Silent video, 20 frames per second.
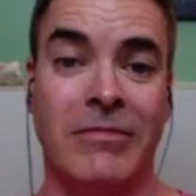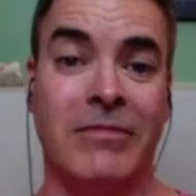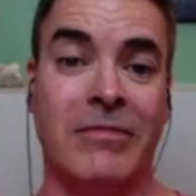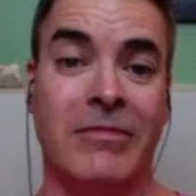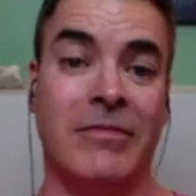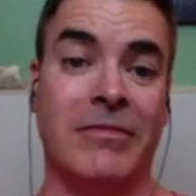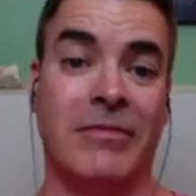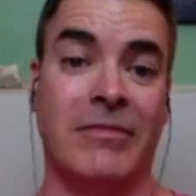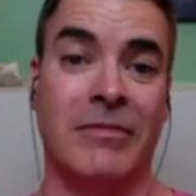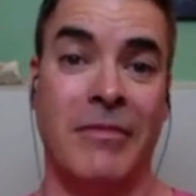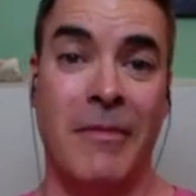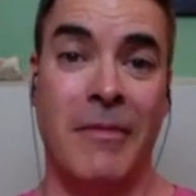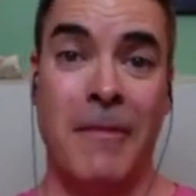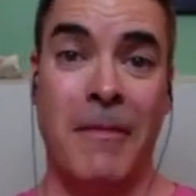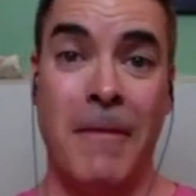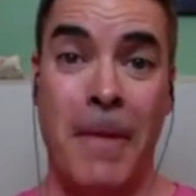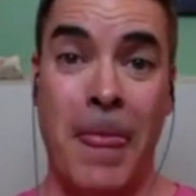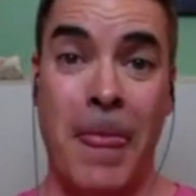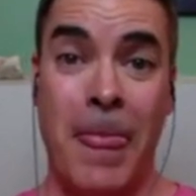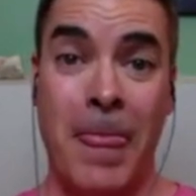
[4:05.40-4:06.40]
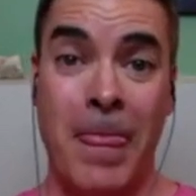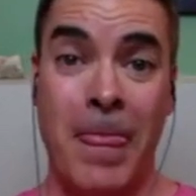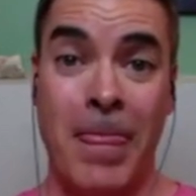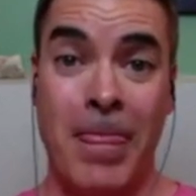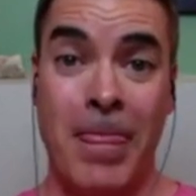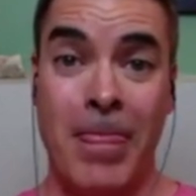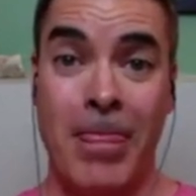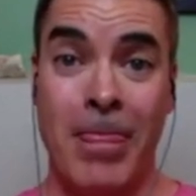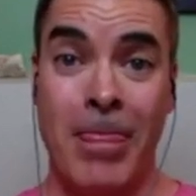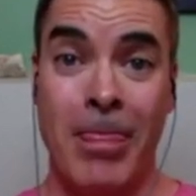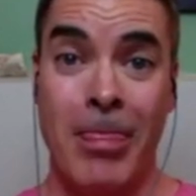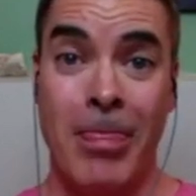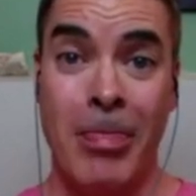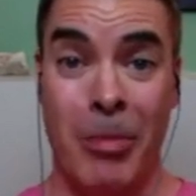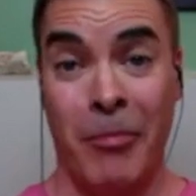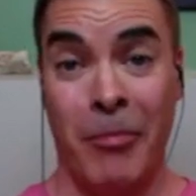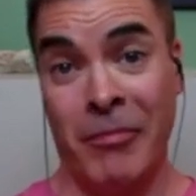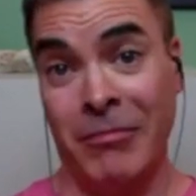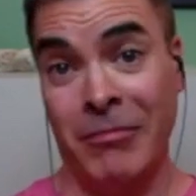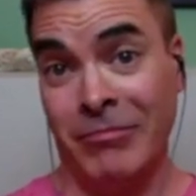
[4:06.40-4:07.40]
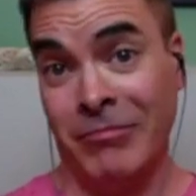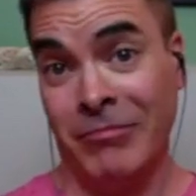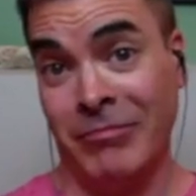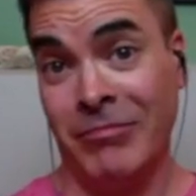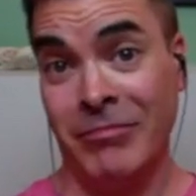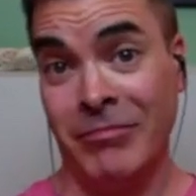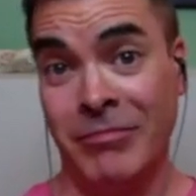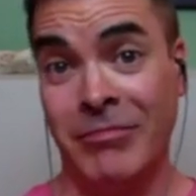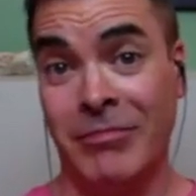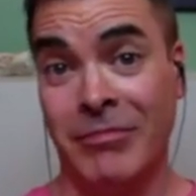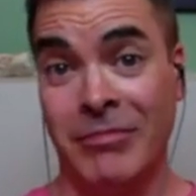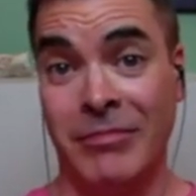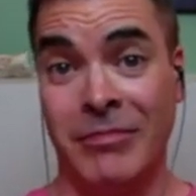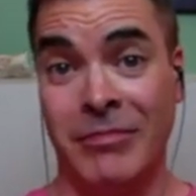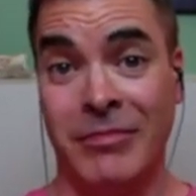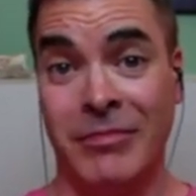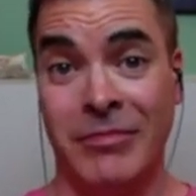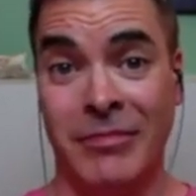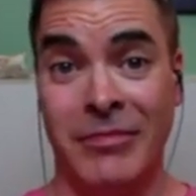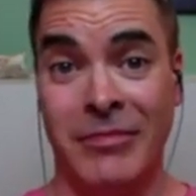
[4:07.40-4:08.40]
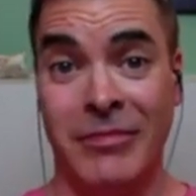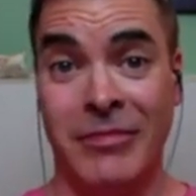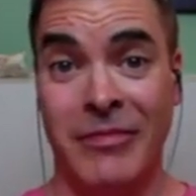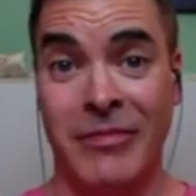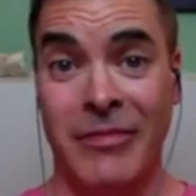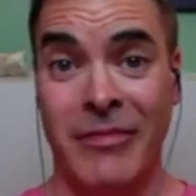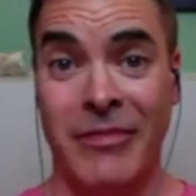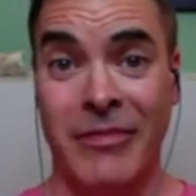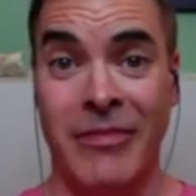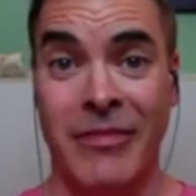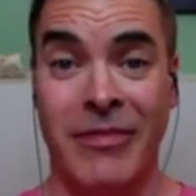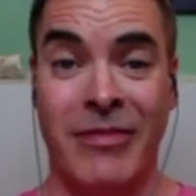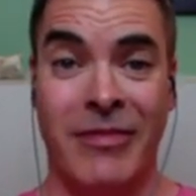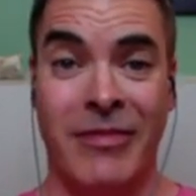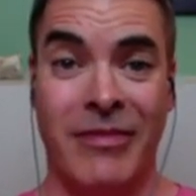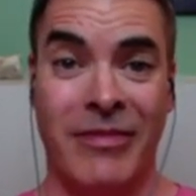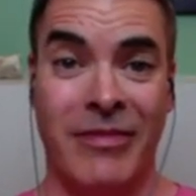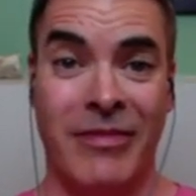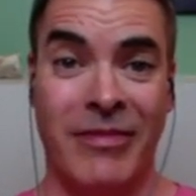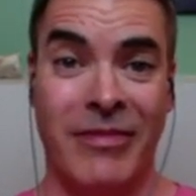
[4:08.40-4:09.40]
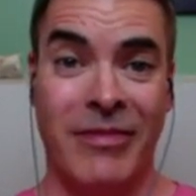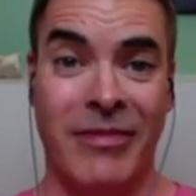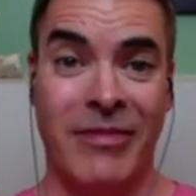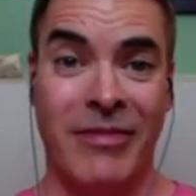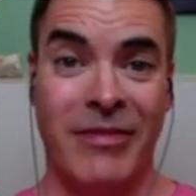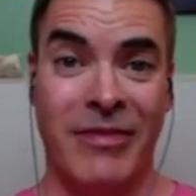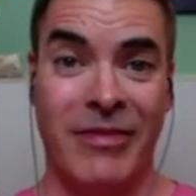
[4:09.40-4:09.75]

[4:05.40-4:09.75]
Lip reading: (silent)